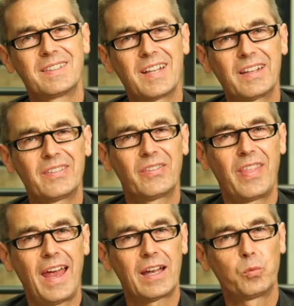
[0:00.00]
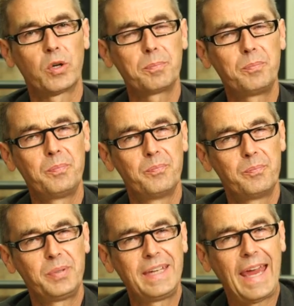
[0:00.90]
does that, what
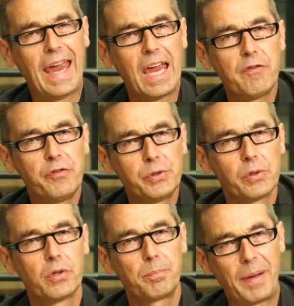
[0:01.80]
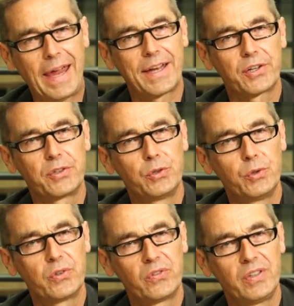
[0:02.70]
behavioral pattern do
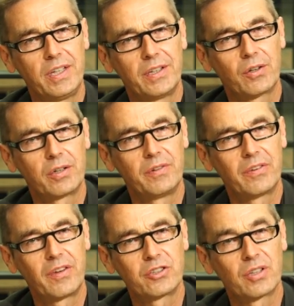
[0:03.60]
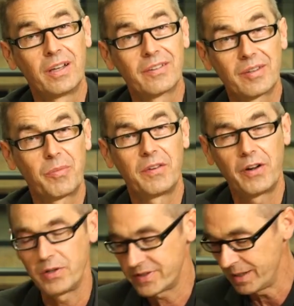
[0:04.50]
you see in a conversation? Something
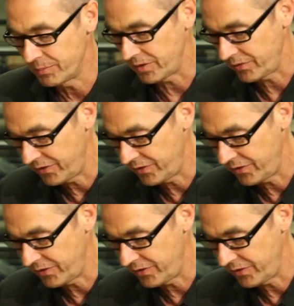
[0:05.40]
very simple,